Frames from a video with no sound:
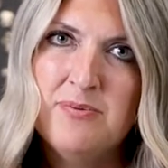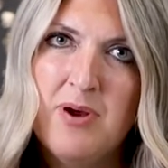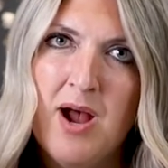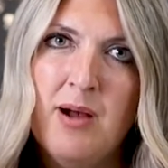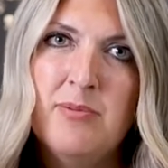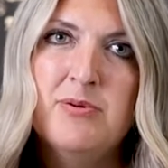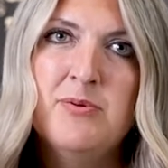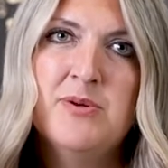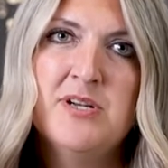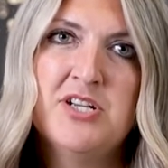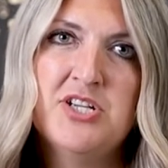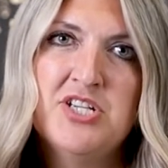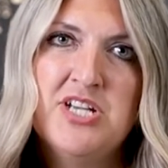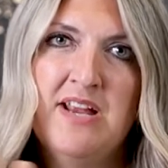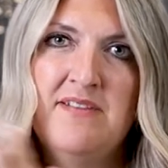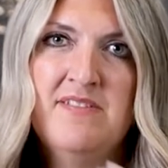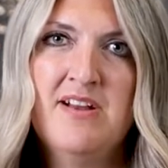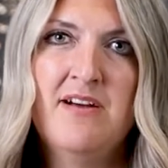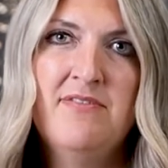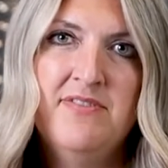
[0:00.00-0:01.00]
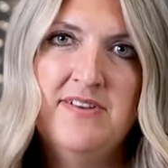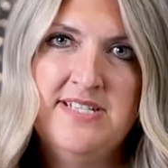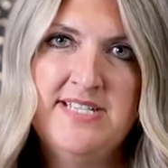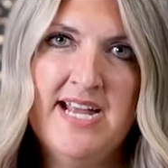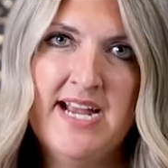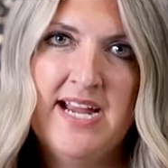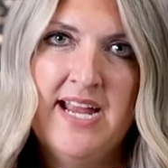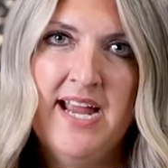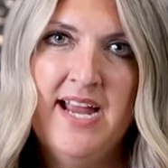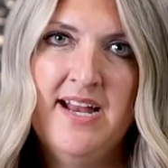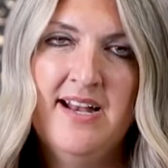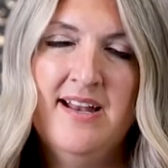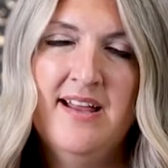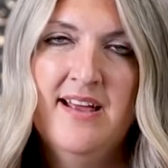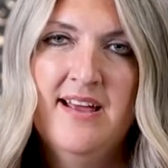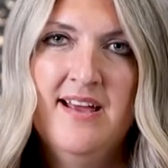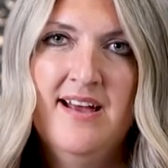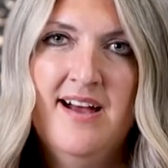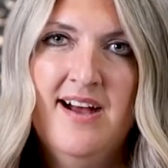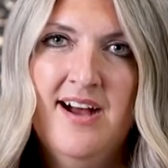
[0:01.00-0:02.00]
I probably would have shaved off a decade
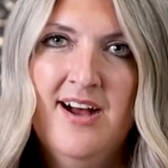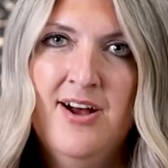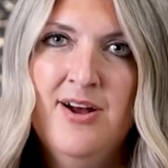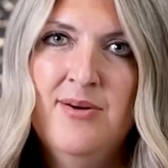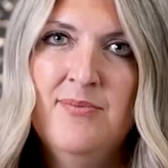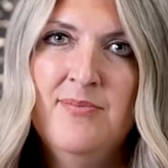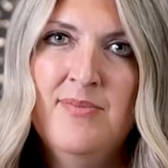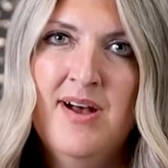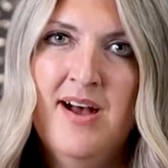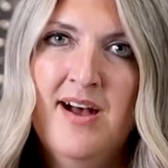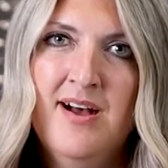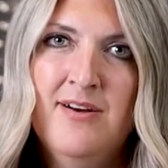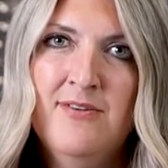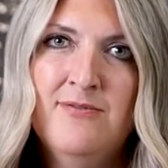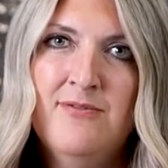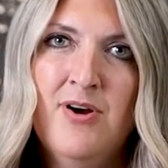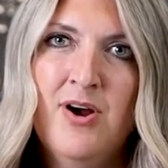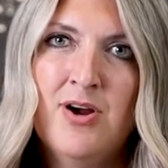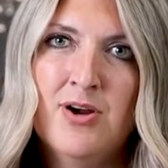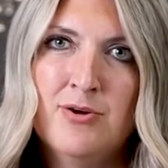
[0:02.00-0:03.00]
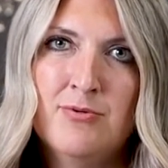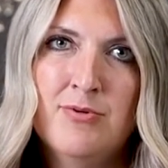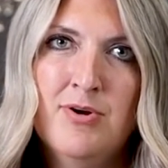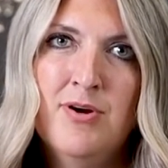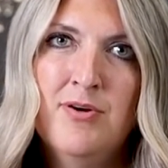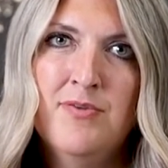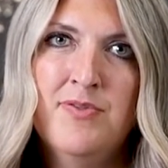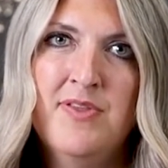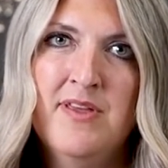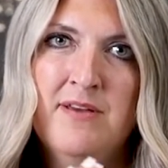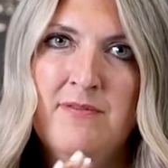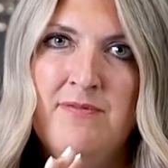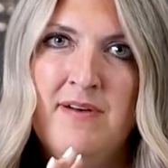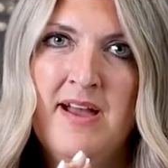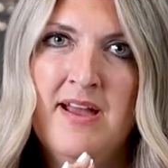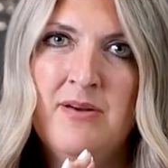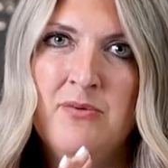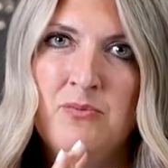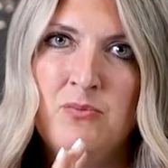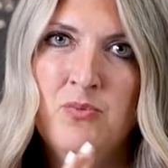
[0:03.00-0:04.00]
of our growth if
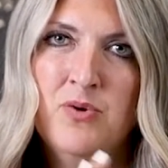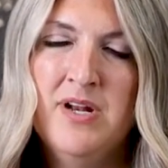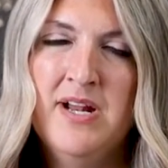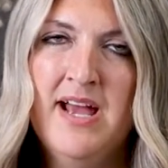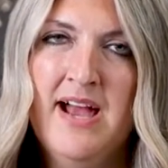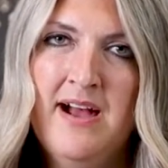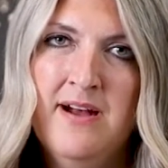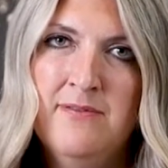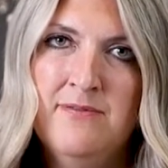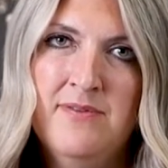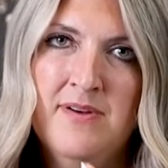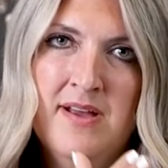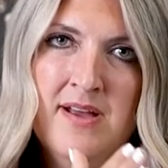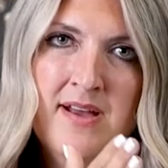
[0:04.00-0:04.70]
I would have